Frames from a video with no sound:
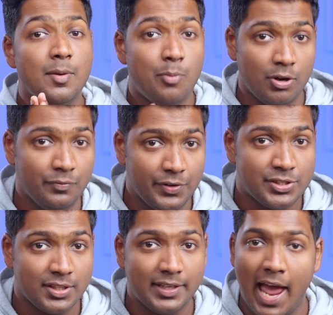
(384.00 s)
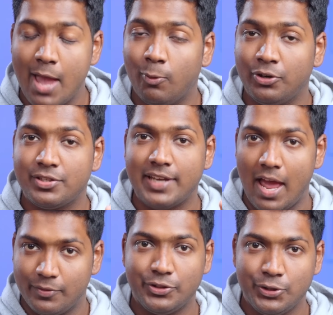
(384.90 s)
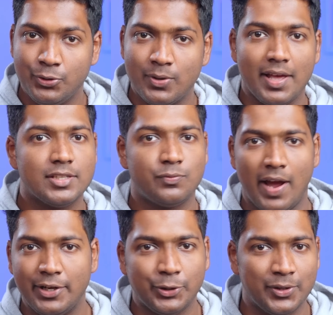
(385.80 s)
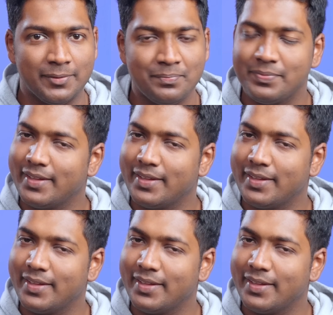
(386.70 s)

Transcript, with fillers: important feature that I want to share with you is fine tuning.